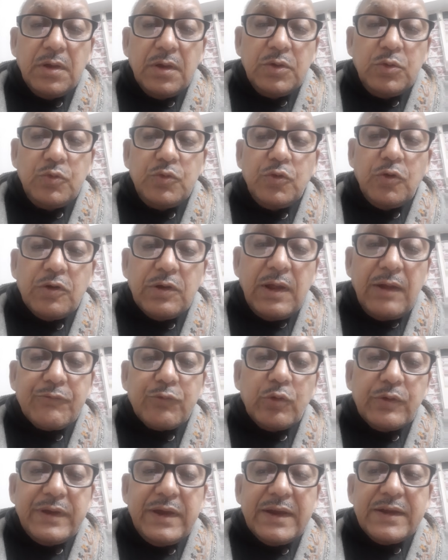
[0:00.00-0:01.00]
You don't have
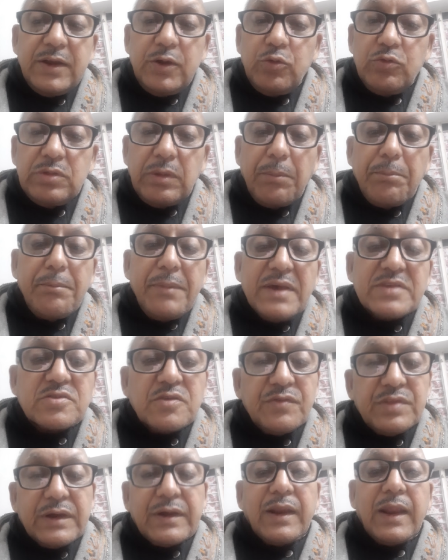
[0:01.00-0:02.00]
to get into the mess
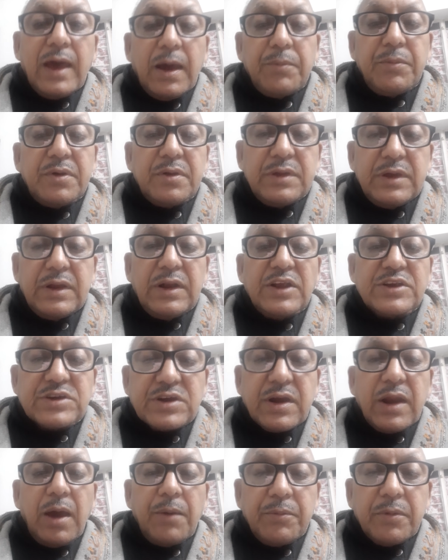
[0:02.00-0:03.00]
of the grammar, English
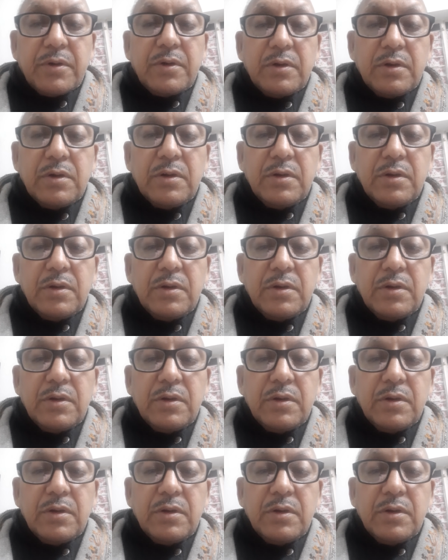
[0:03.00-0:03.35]
grammar.